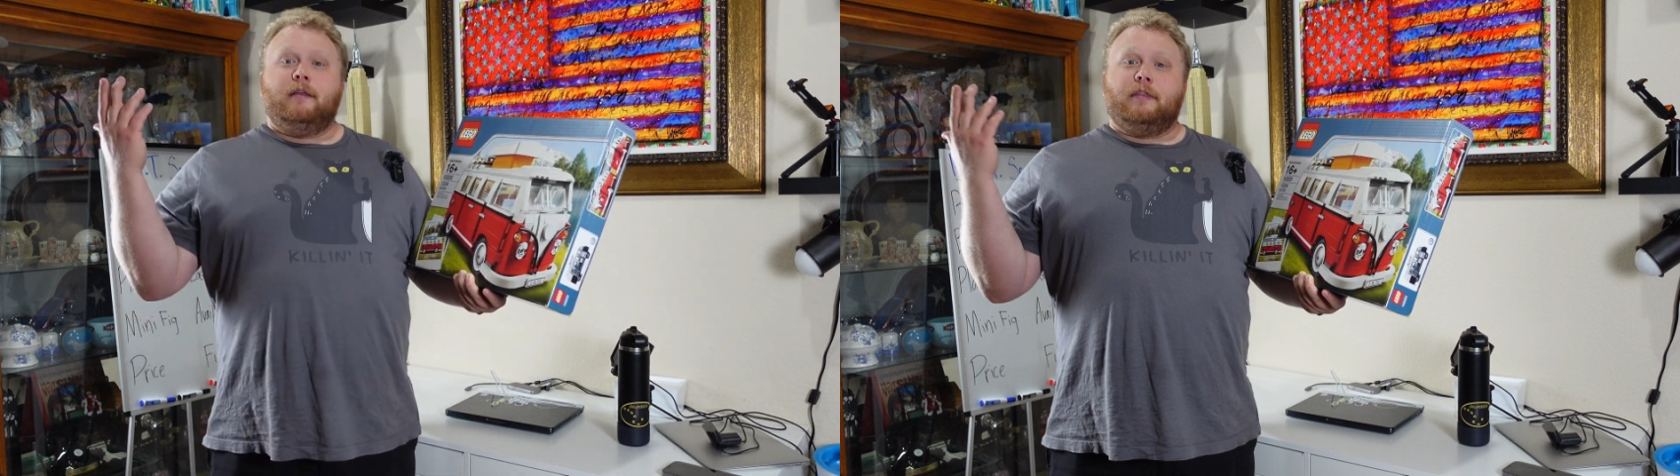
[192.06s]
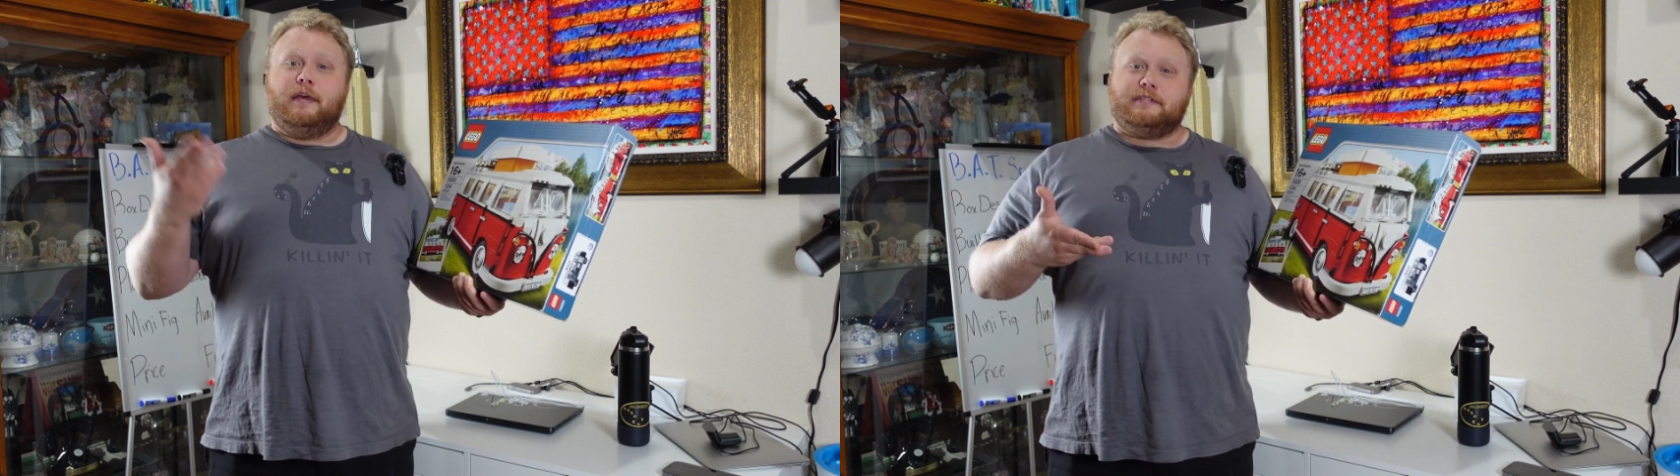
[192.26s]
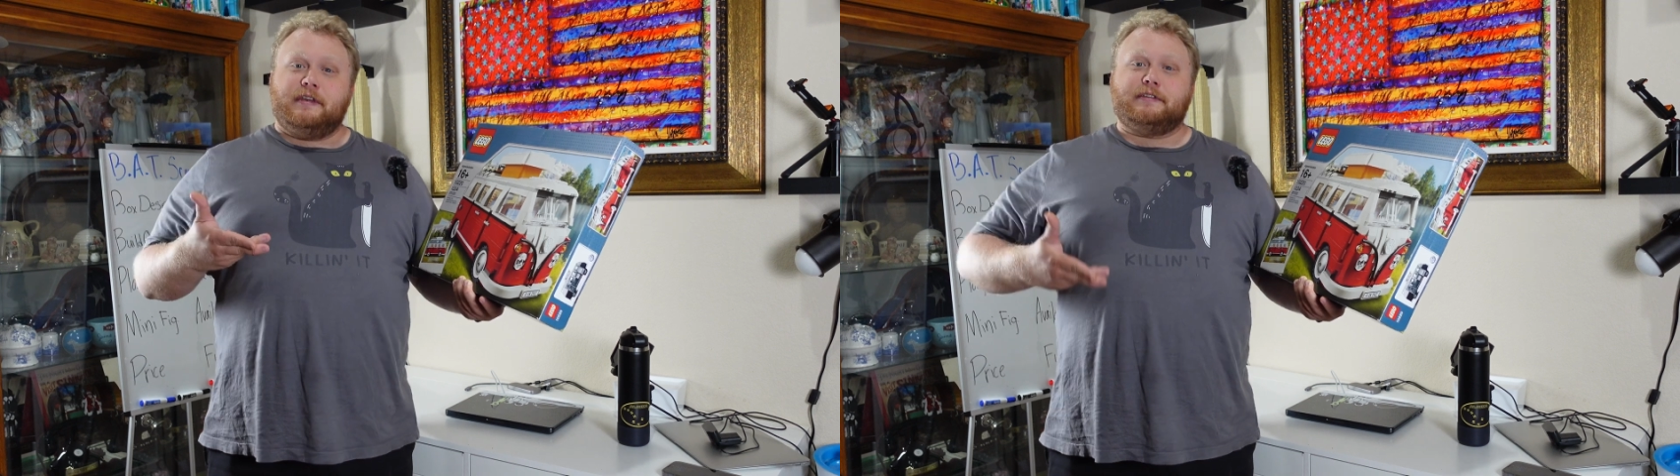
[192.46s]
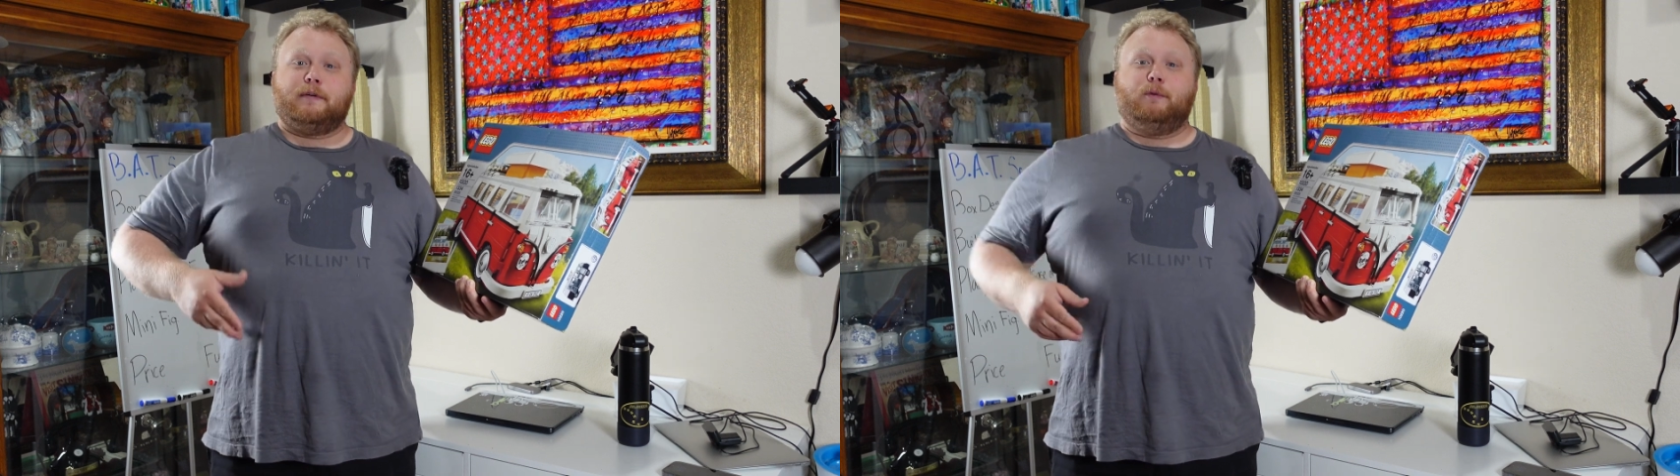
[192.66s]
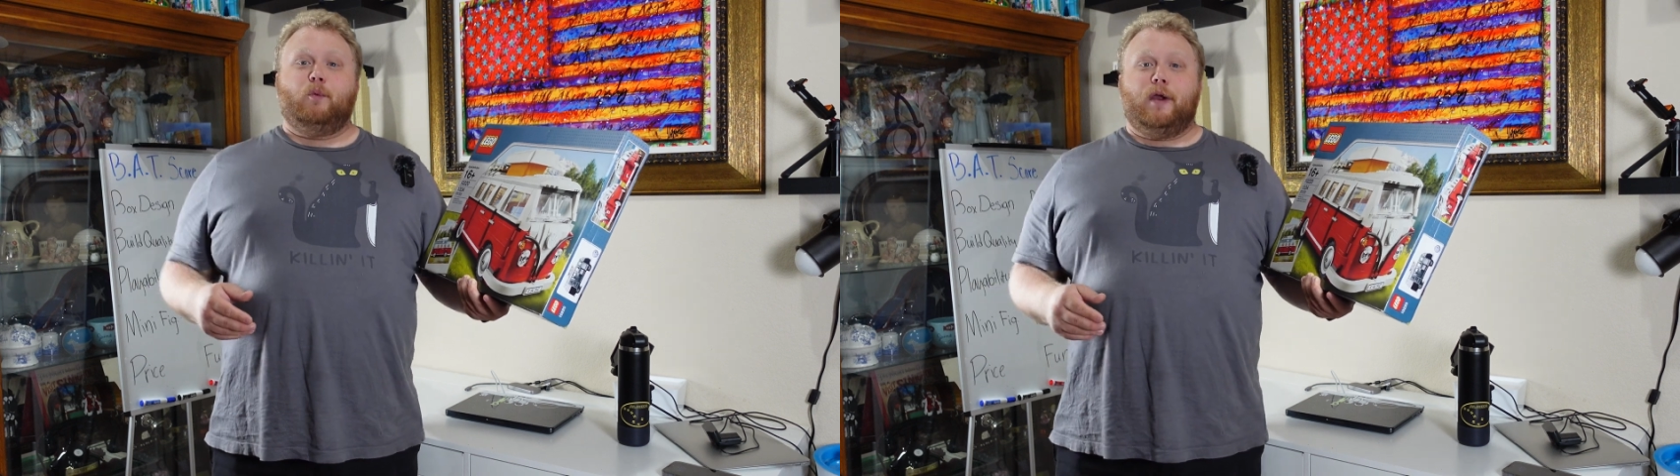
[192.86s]
this is
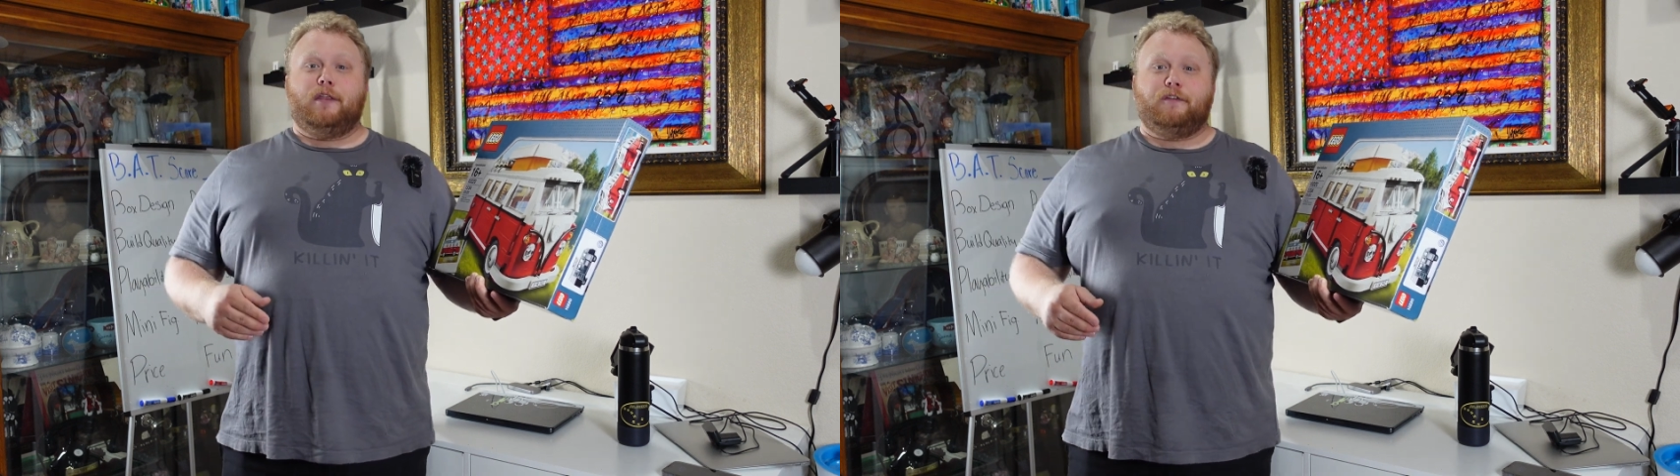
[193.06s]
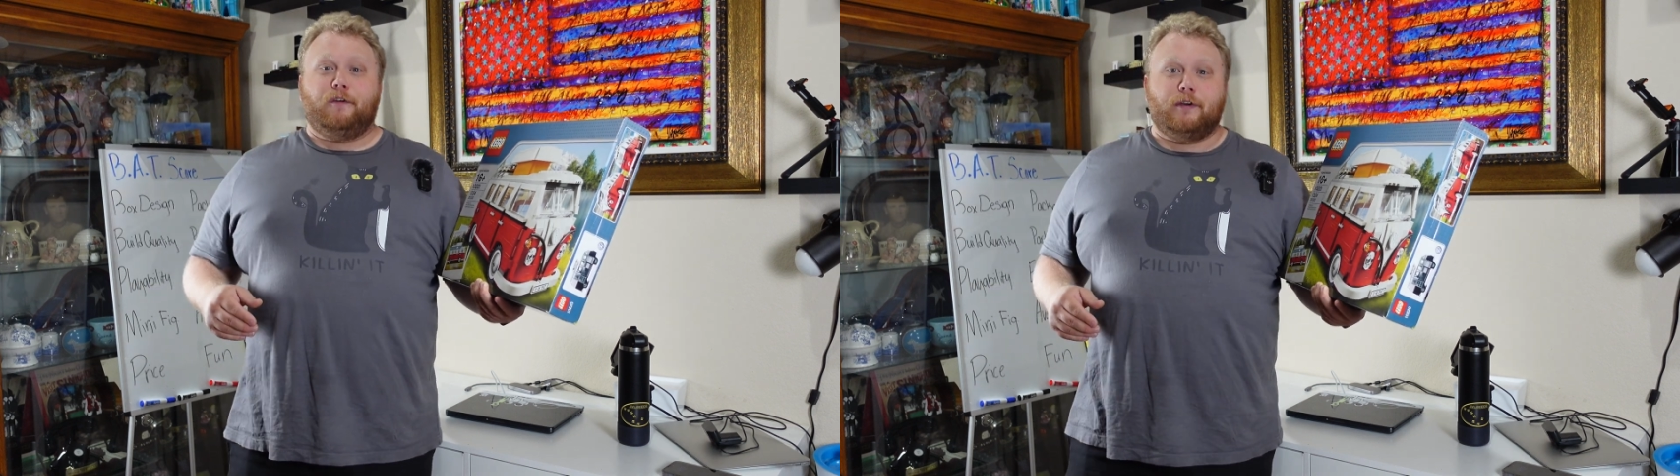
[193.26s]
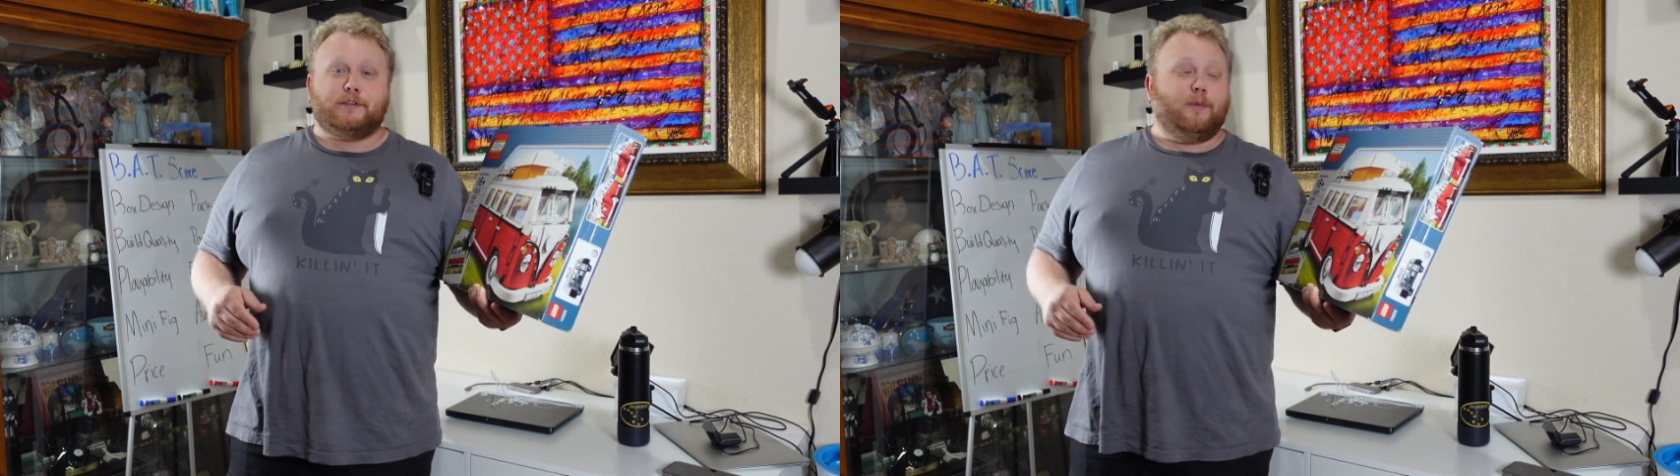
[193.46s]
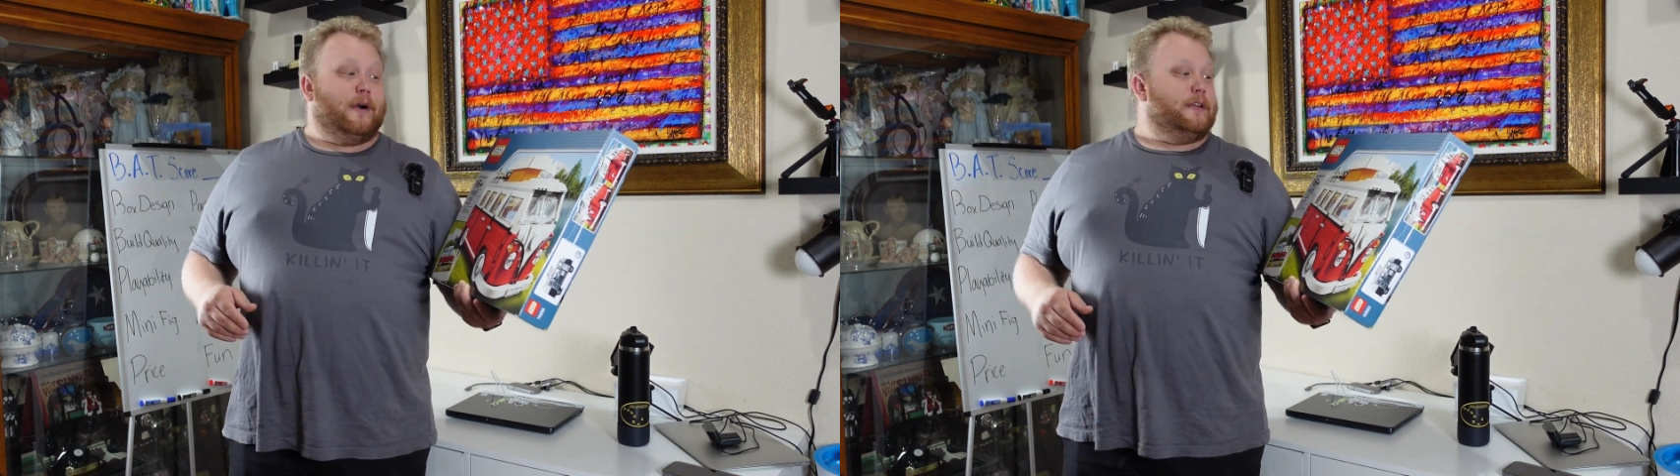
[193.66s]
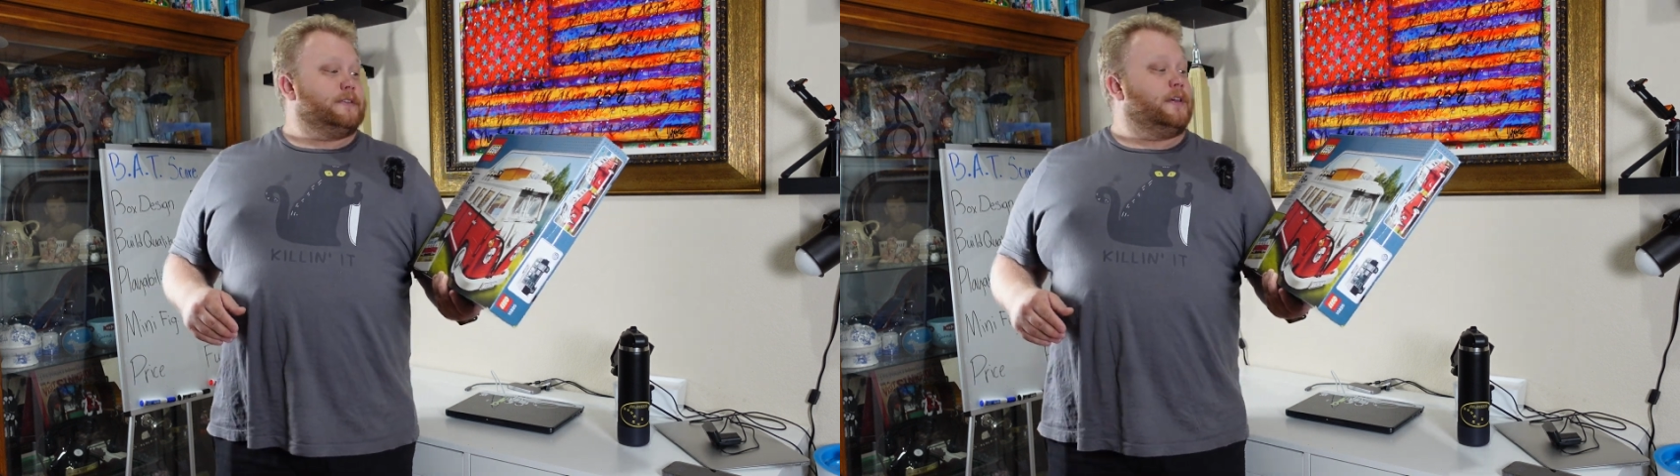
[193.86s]
one of the first
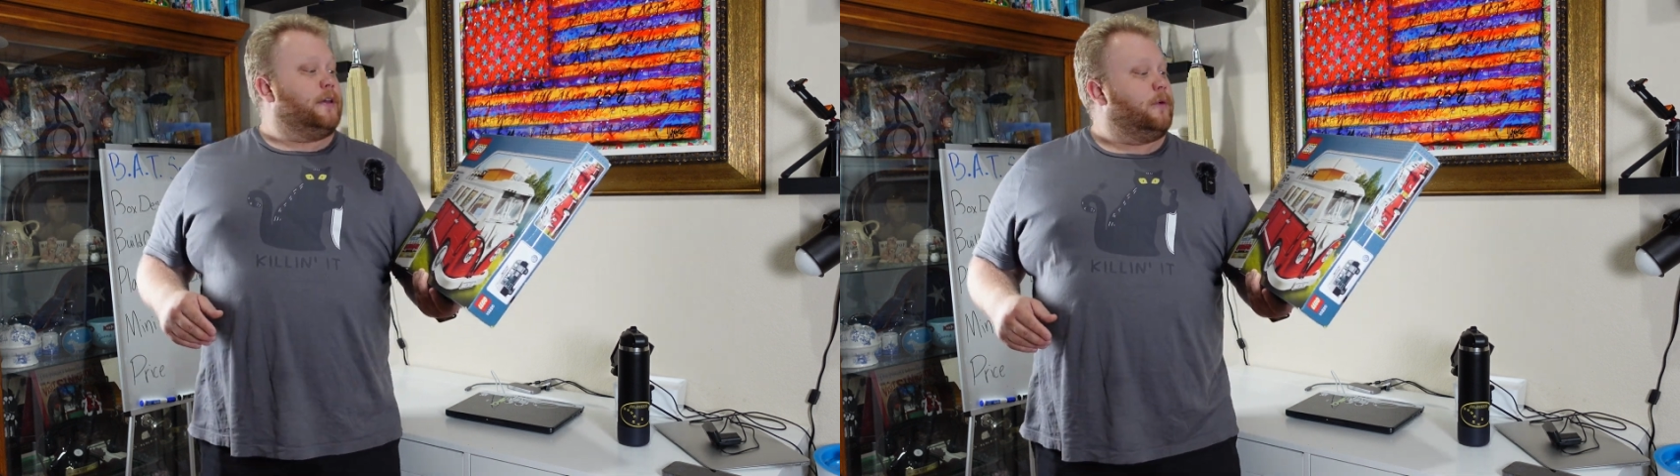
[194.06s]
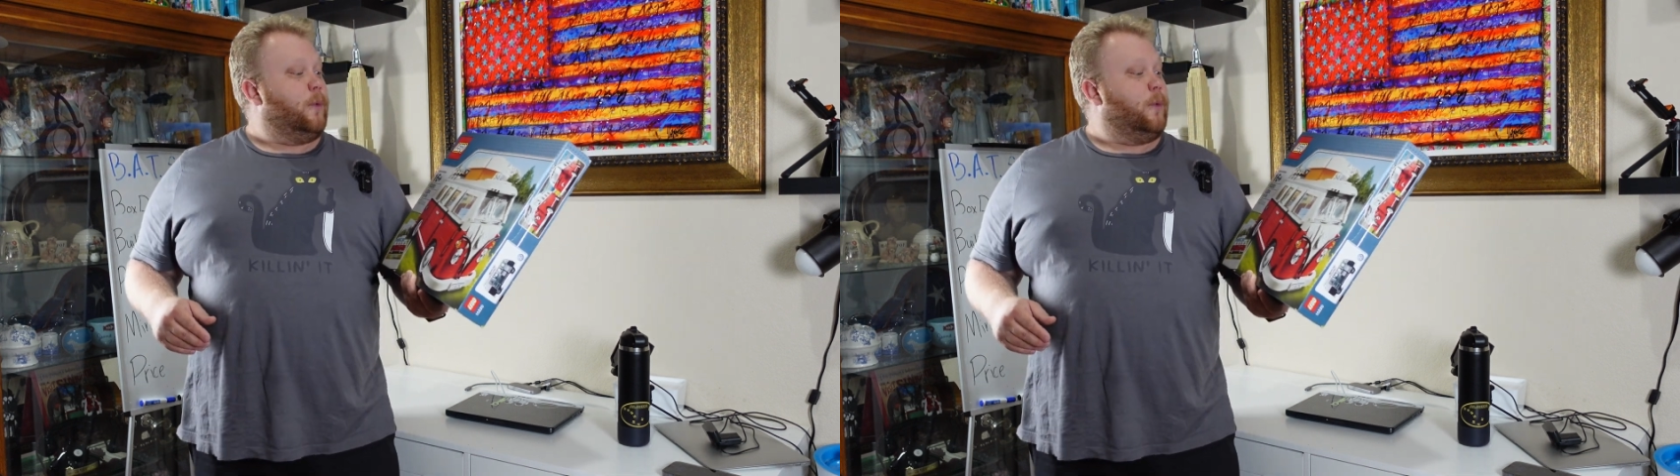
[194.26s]
ones